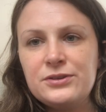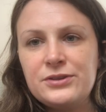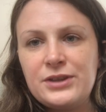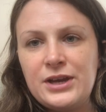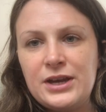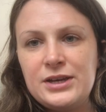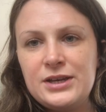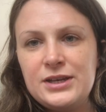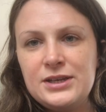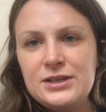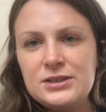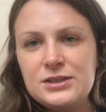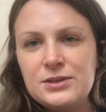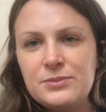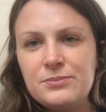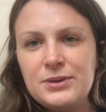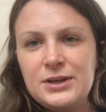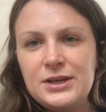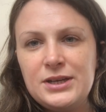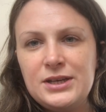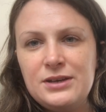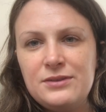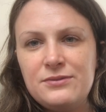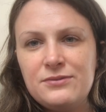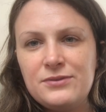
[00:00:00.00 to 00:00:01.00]
they need to
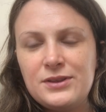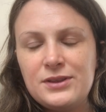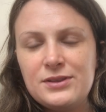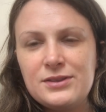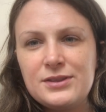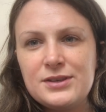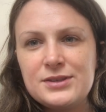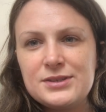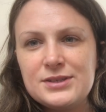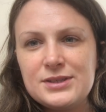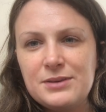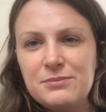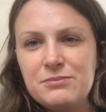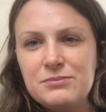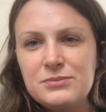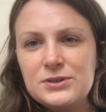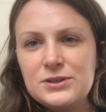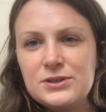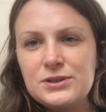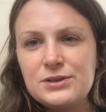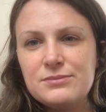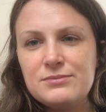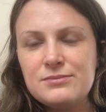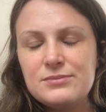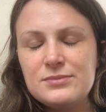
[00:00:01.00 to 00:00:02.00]
believe that the
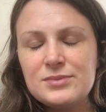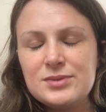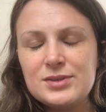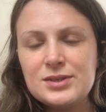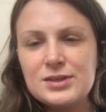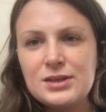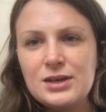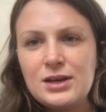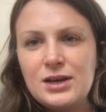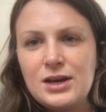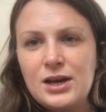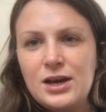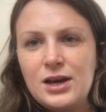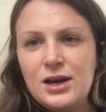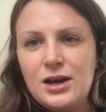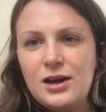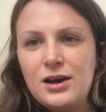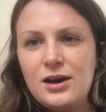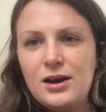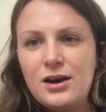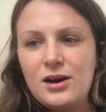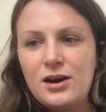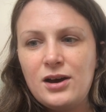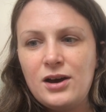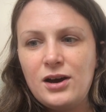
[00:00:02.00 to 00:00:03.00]
symptoms
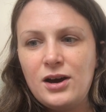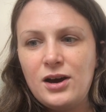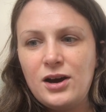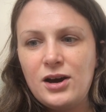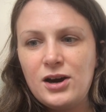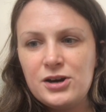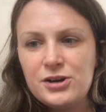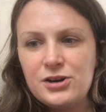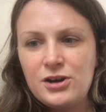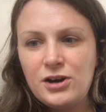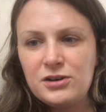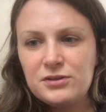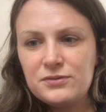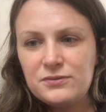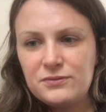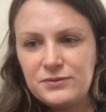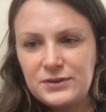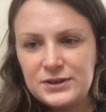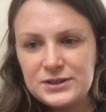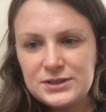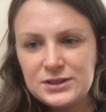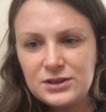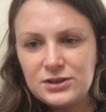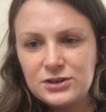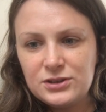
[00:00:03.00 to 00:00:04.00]
are not
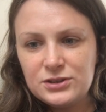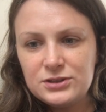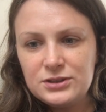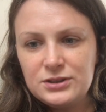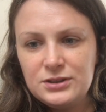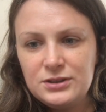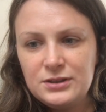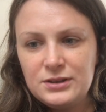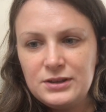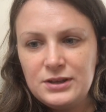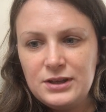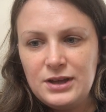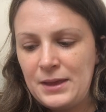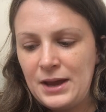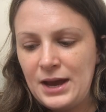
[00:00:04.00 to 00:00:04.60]
physical.